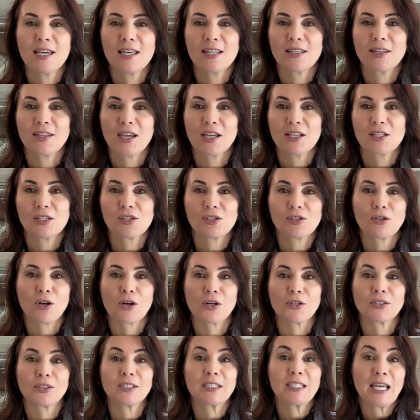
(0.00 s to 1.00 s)
they
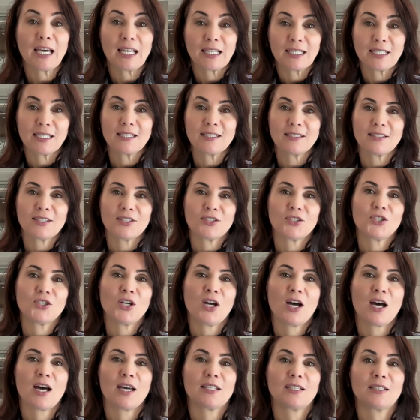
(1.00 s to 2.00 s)
start telling the
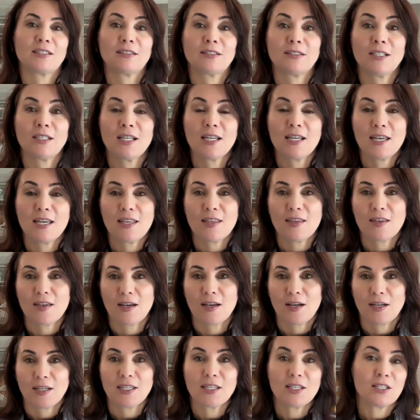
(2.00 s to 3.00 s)
child
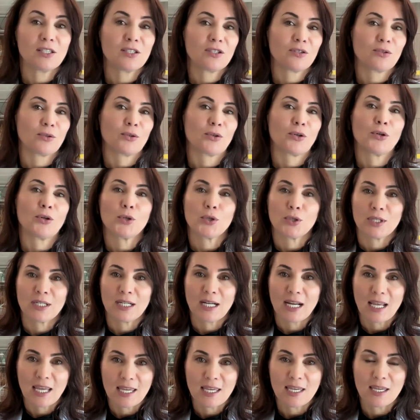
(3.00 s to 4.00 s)
his or her
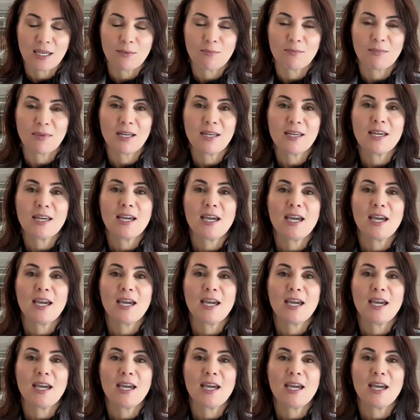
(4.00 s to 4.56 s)
name,